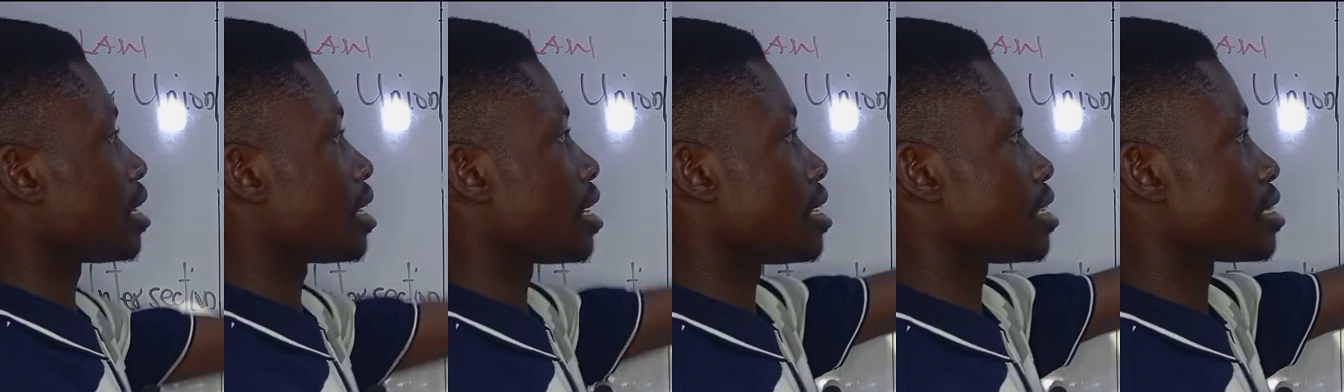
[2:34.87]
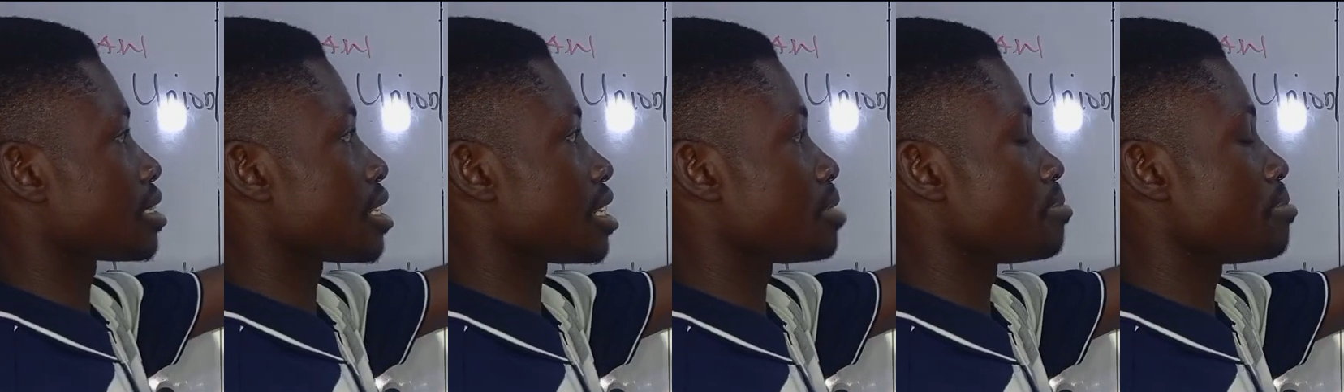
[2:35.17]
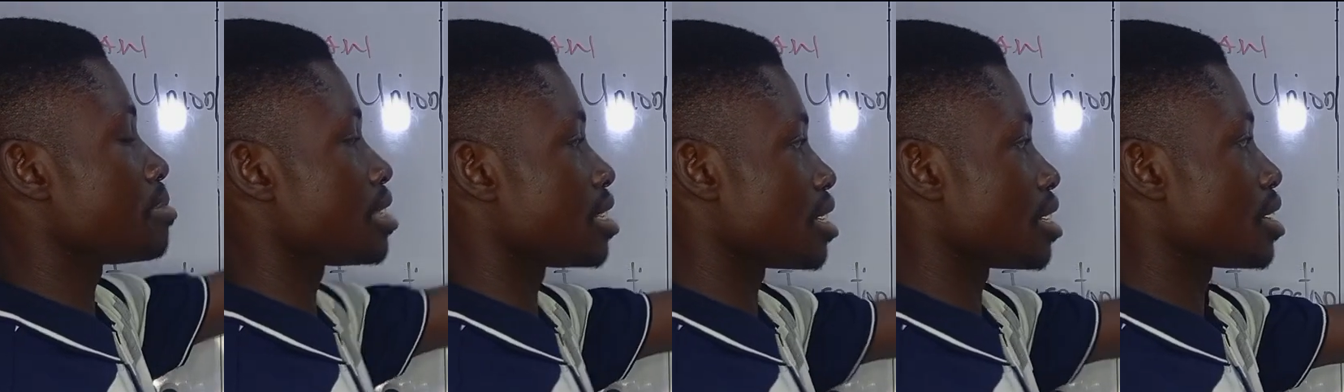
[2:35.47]
and then set
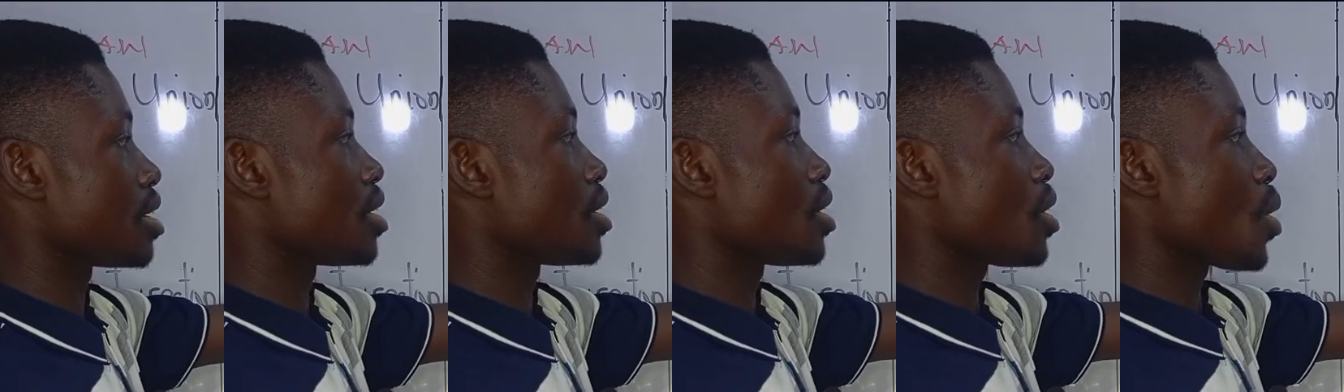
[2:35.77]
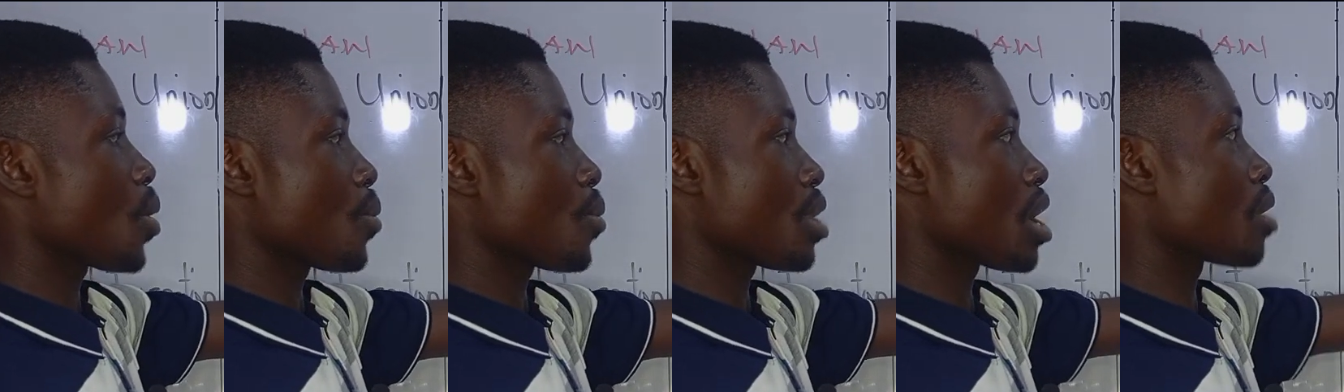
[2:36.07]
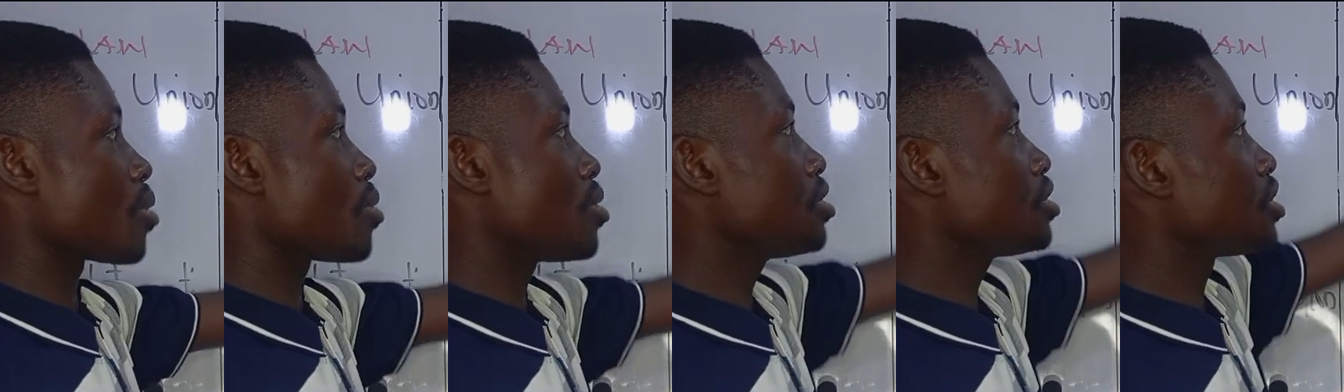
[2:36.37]
B. We
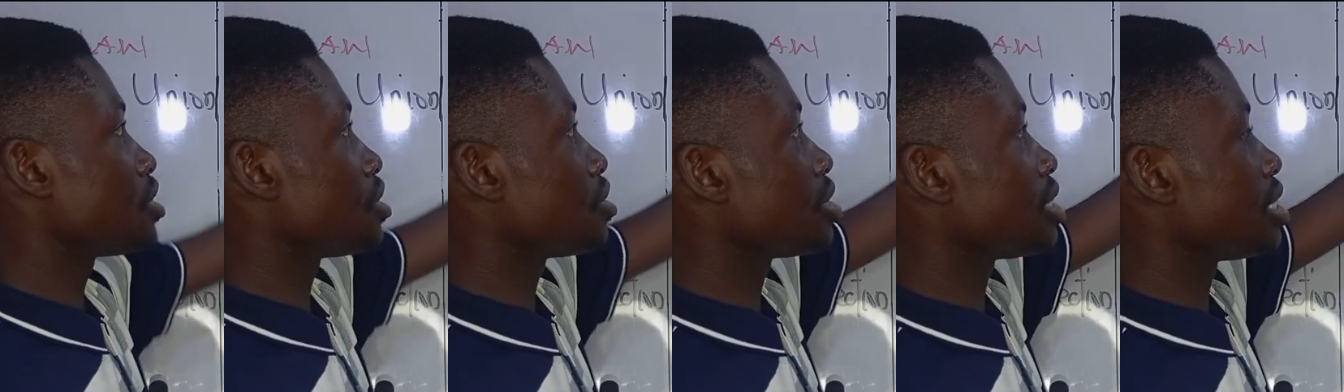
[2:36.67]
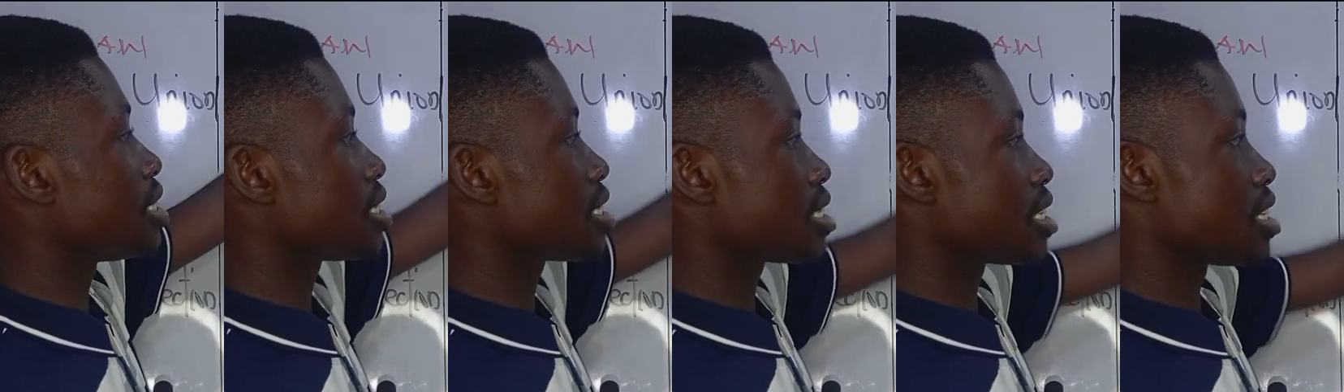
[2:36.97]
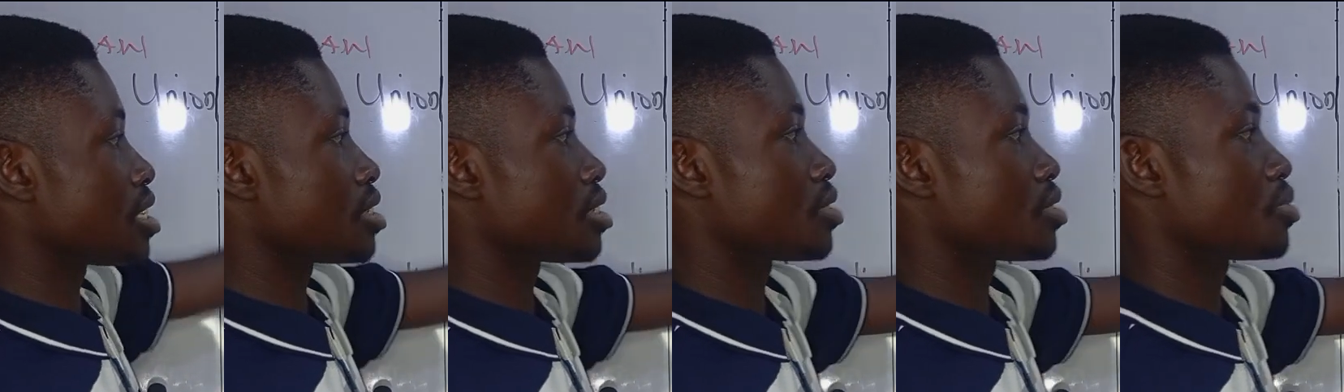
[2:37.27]
are going to use this
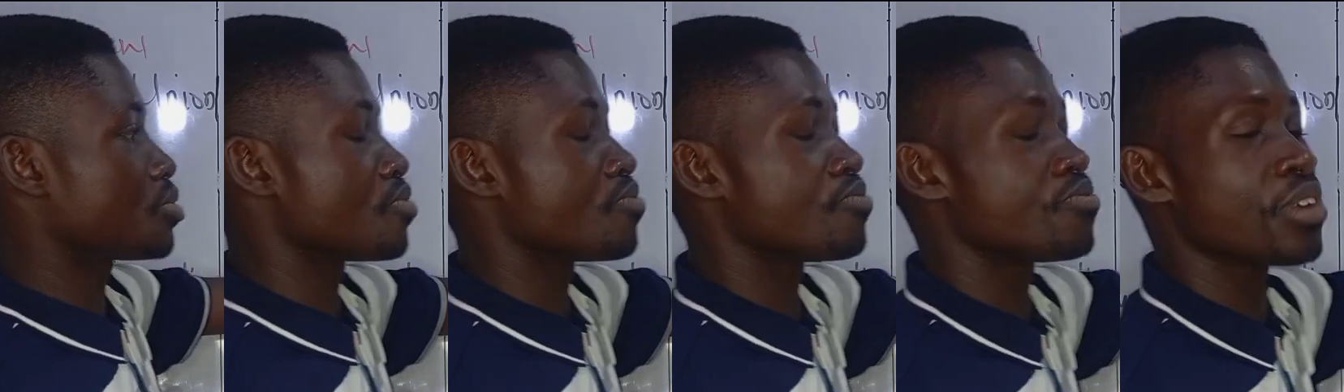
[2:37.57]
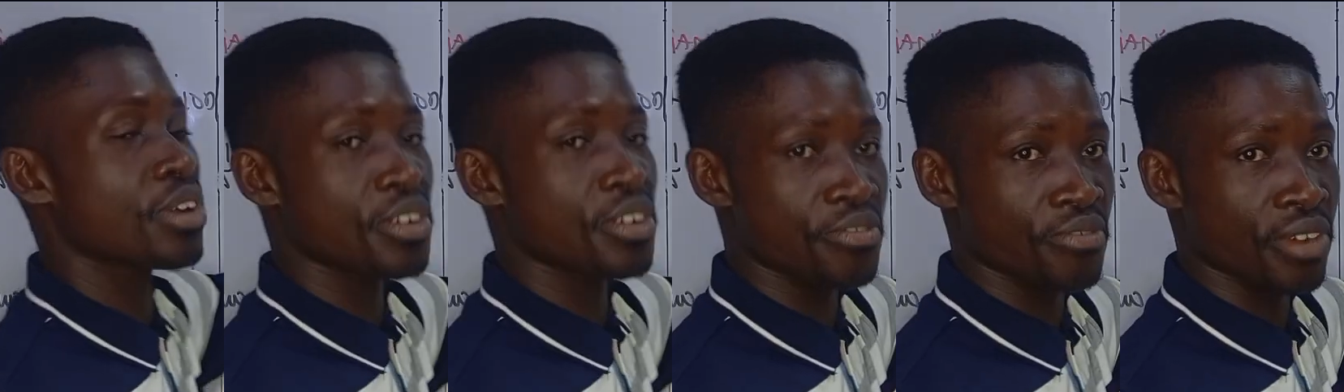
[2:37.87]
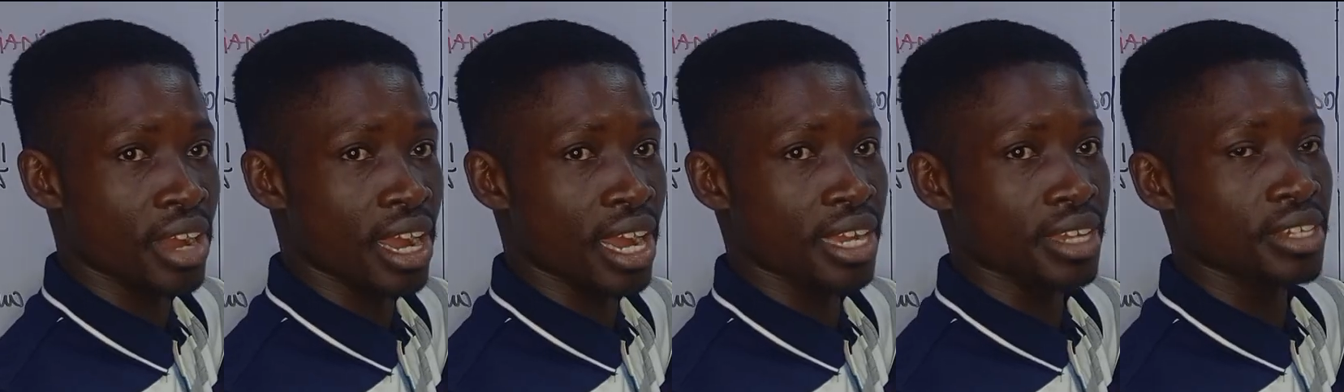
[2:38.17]
set to
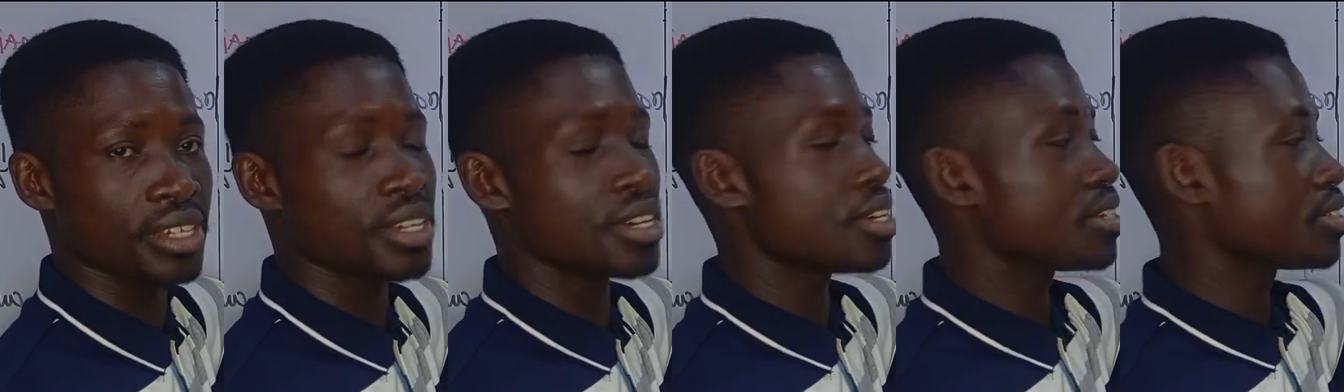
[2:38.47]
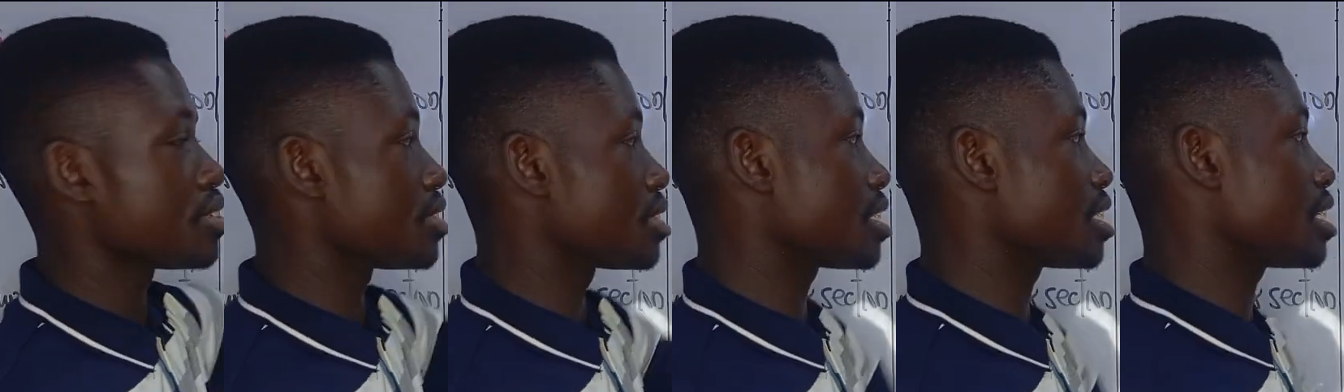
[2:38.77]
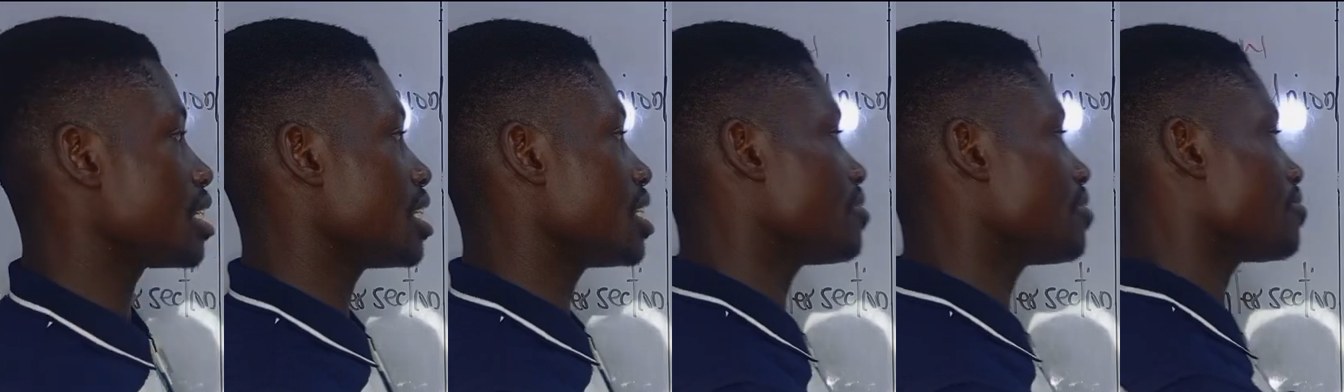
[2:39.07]
verify to
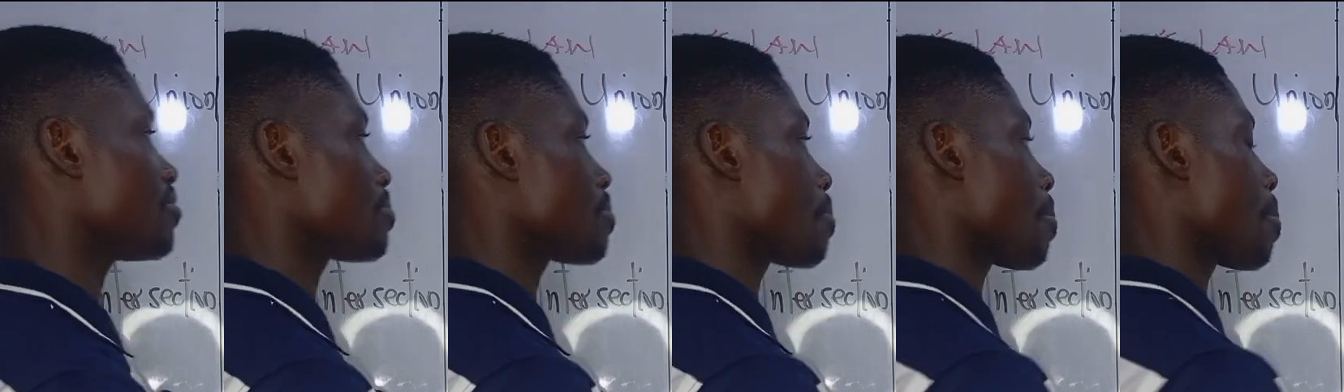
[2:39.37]
see if